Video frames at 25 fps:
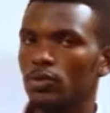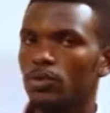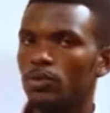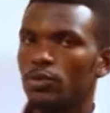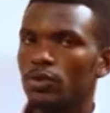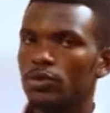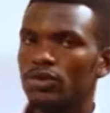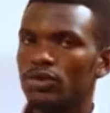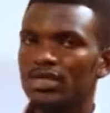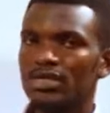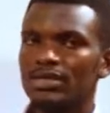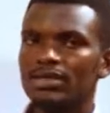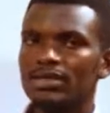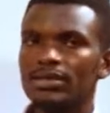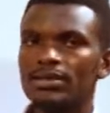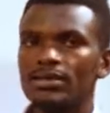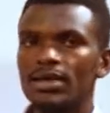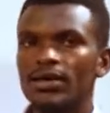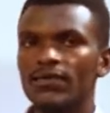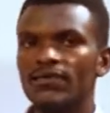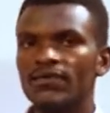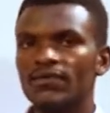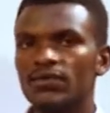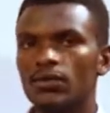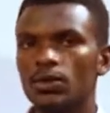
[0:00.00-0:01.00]
protect
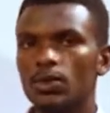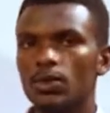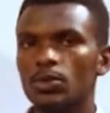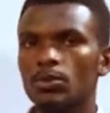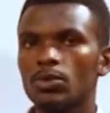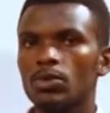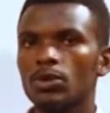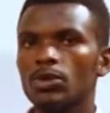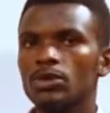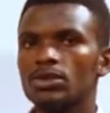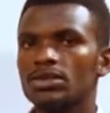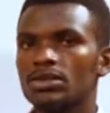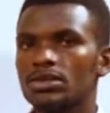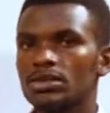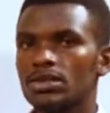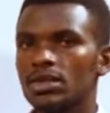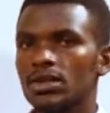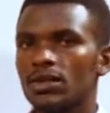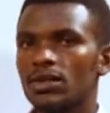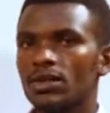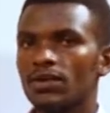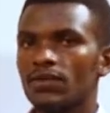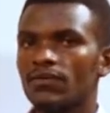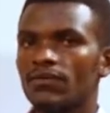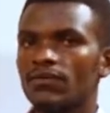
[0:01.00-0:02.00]
them from those
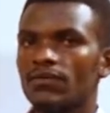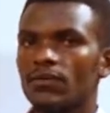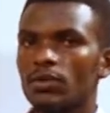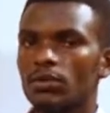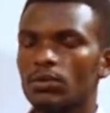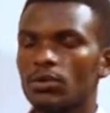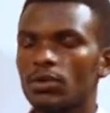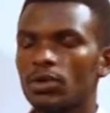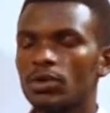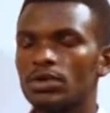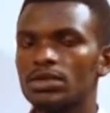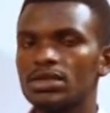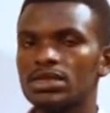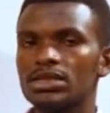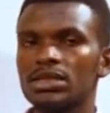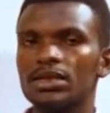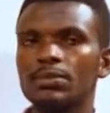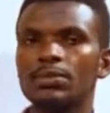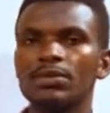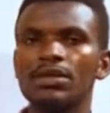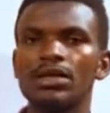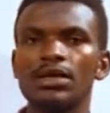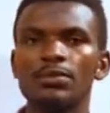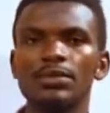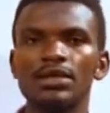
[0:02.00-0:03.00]

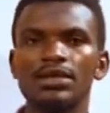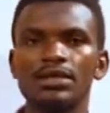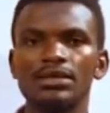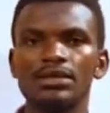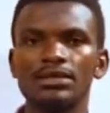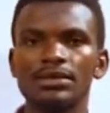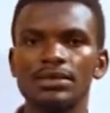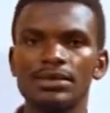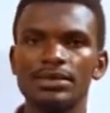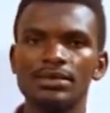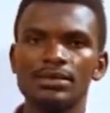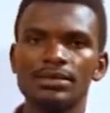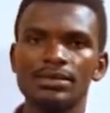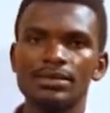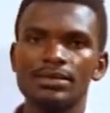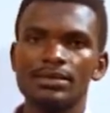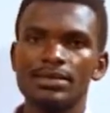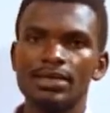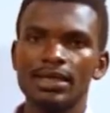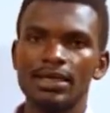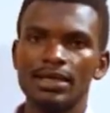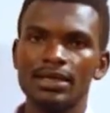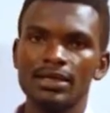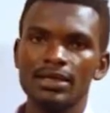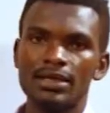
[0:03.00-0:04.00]
epidemic diseases
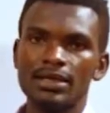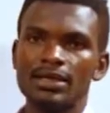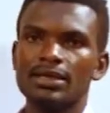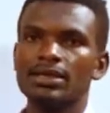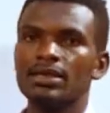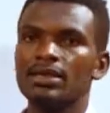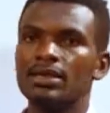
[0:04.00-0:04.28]
like